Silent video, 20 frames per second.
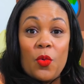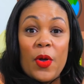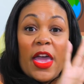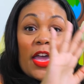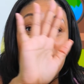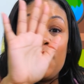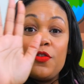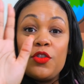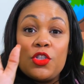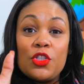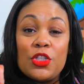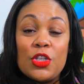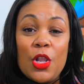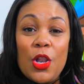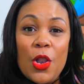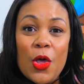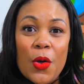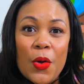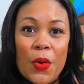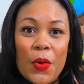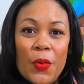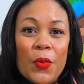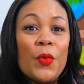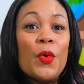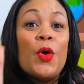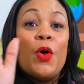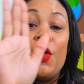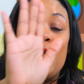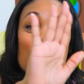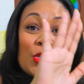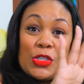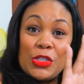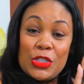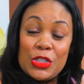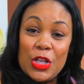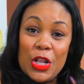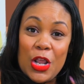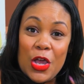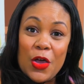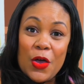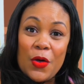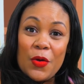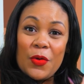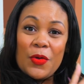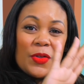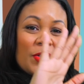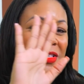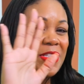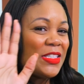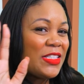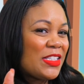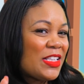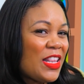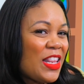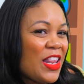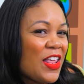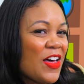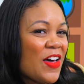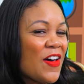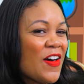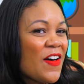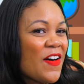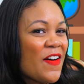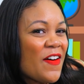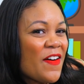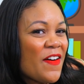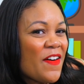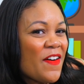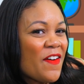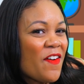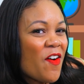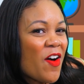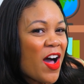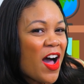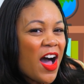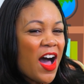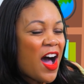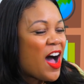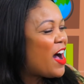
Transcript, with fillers: you wave slow, slow, slow?